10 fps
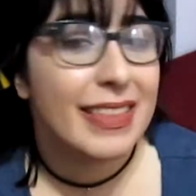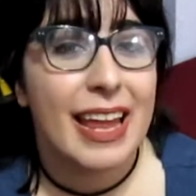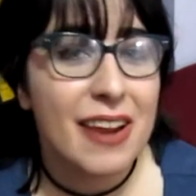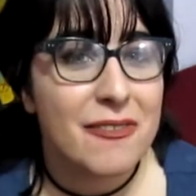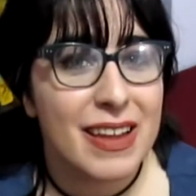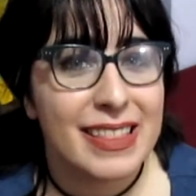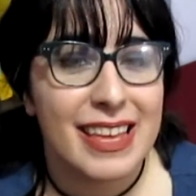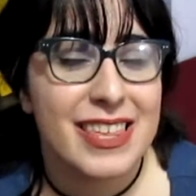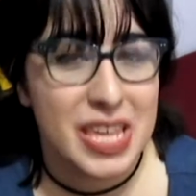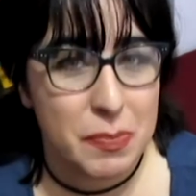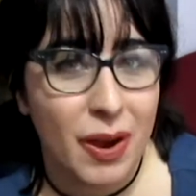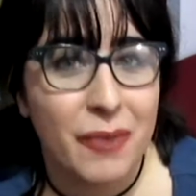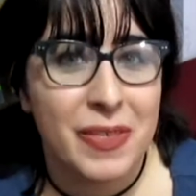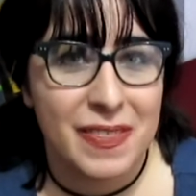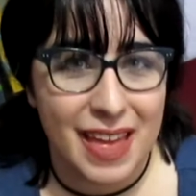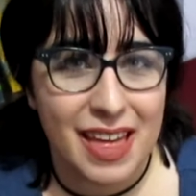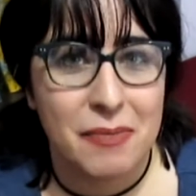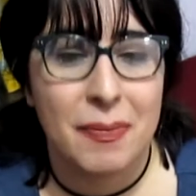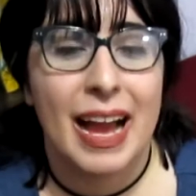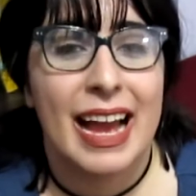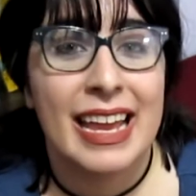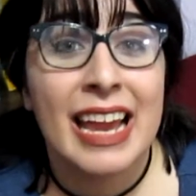Then I read The Ship of the Dead by